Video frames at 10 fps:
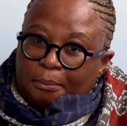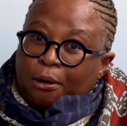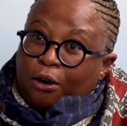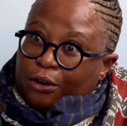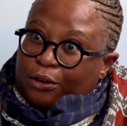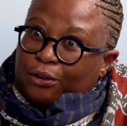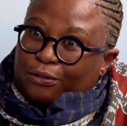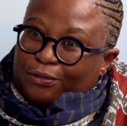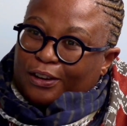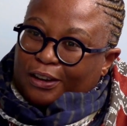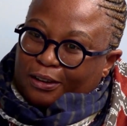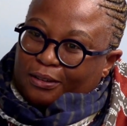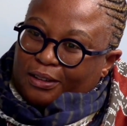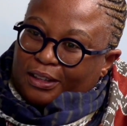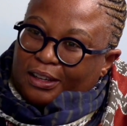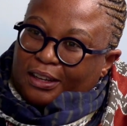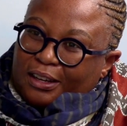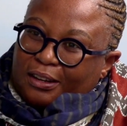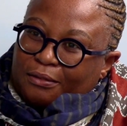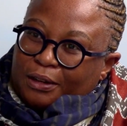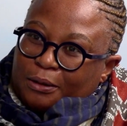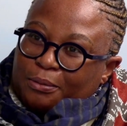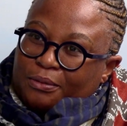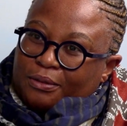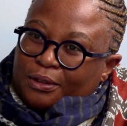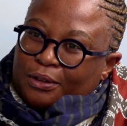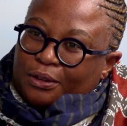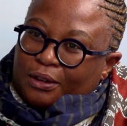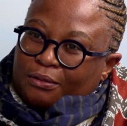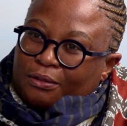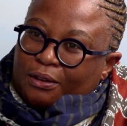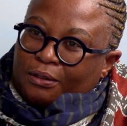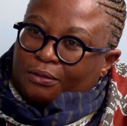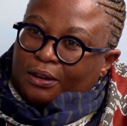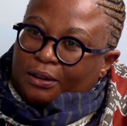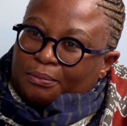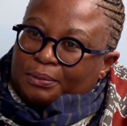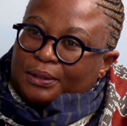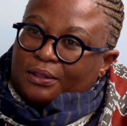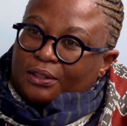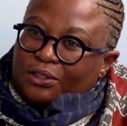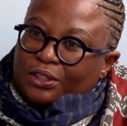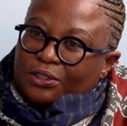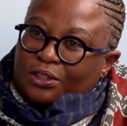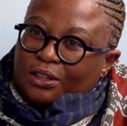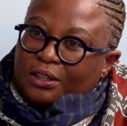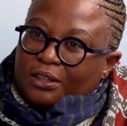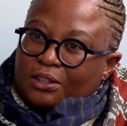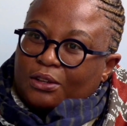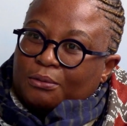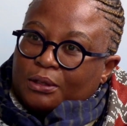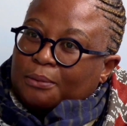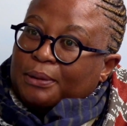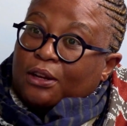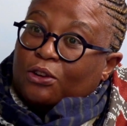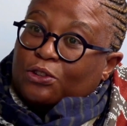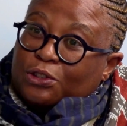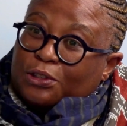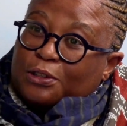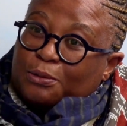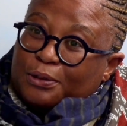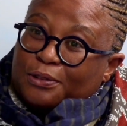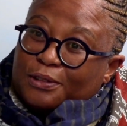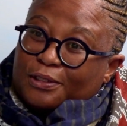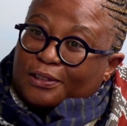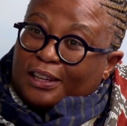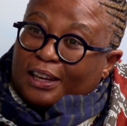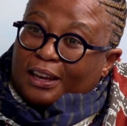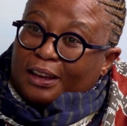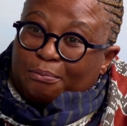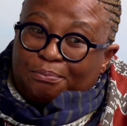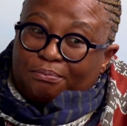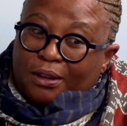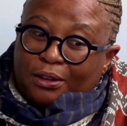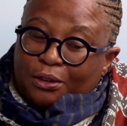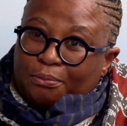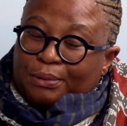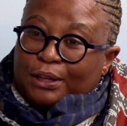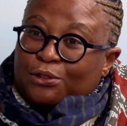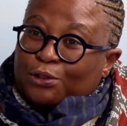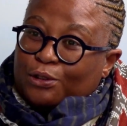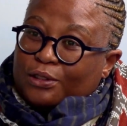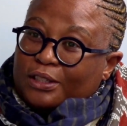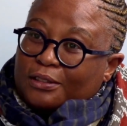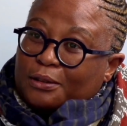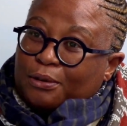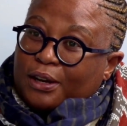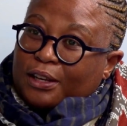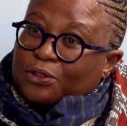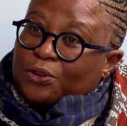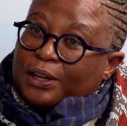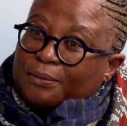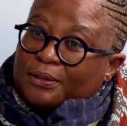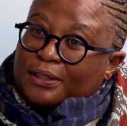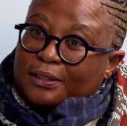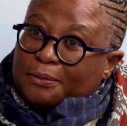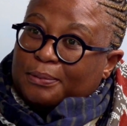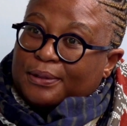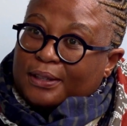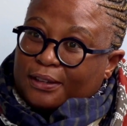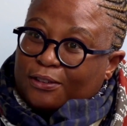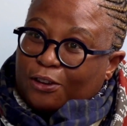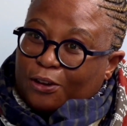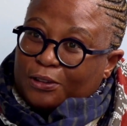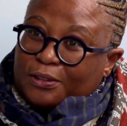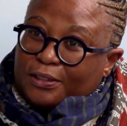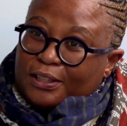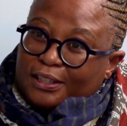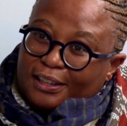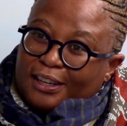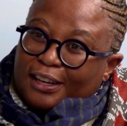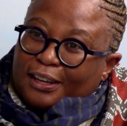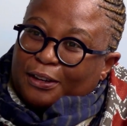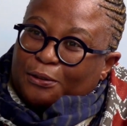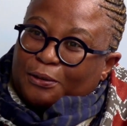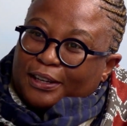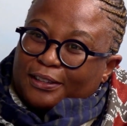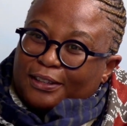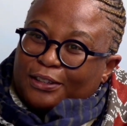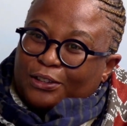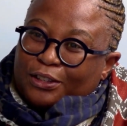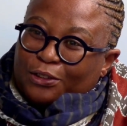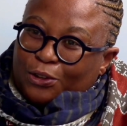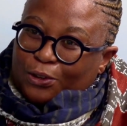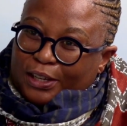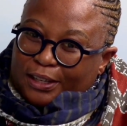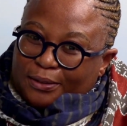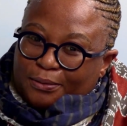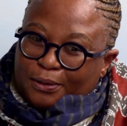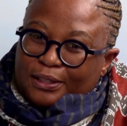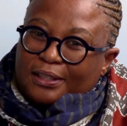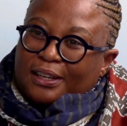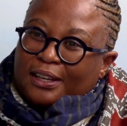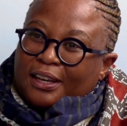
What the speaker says: part of our really, of our business is a big logistics business, and petrol, diesel price gone up 60% last year, right? And you look at what